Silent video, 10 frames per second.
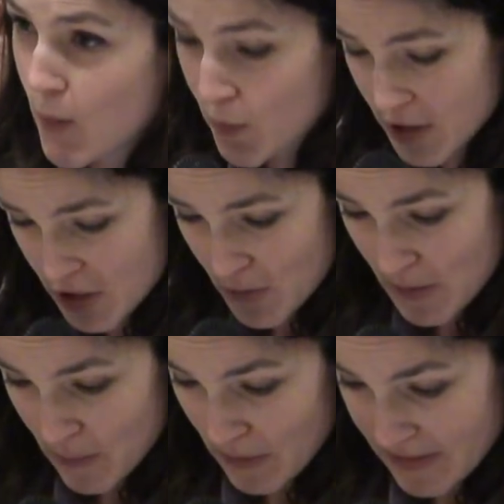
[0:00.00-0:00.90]
Would you
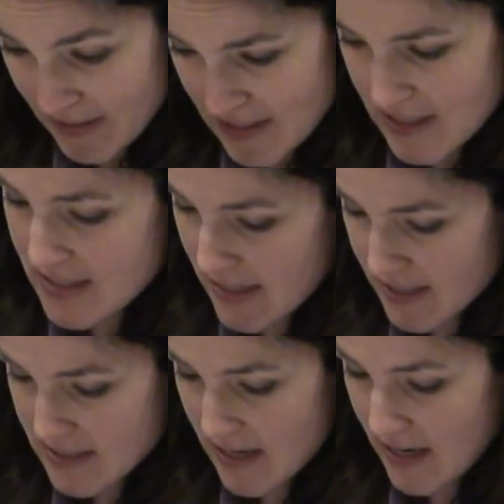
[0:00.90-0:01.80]
be willing to set
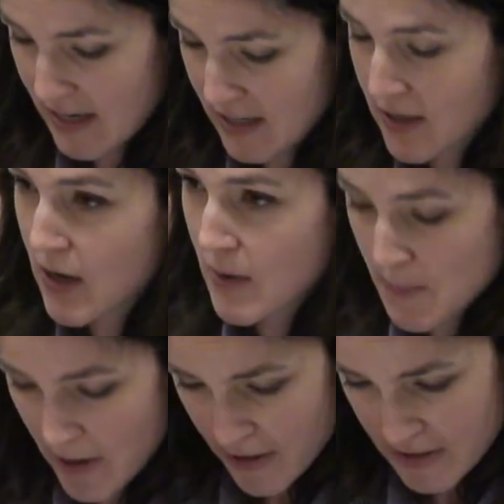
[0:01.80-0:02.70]
aside
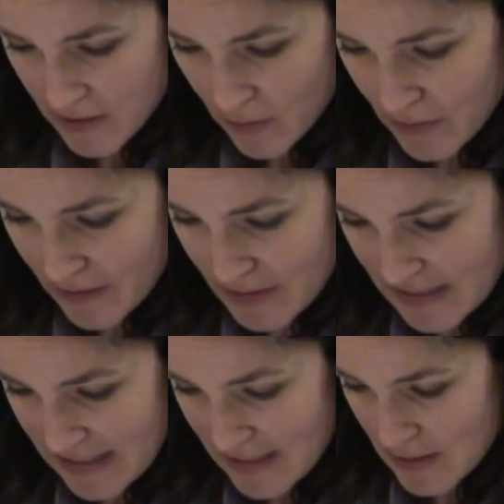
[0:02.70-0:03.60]
partisan
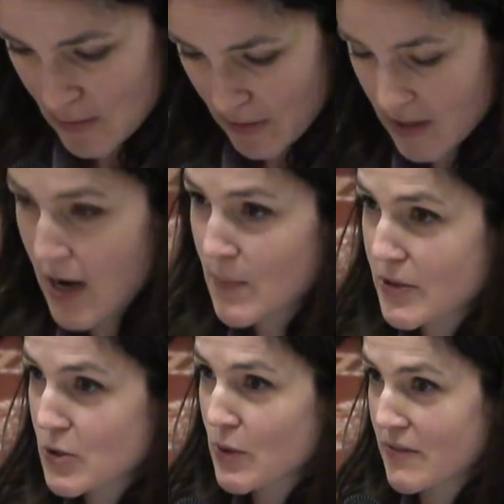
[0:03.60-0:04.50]
loyalty to
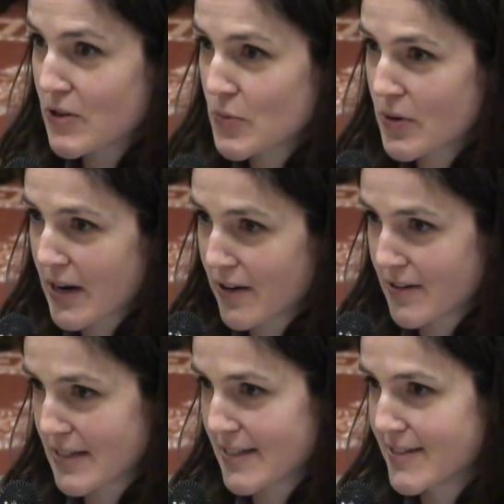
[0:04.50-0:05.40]
accomplish one of your
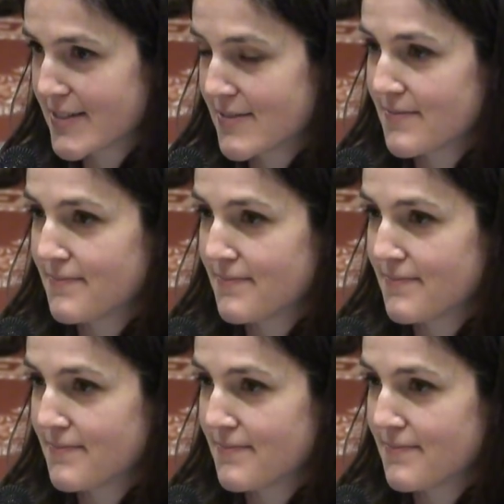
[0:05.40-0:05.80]
priorities?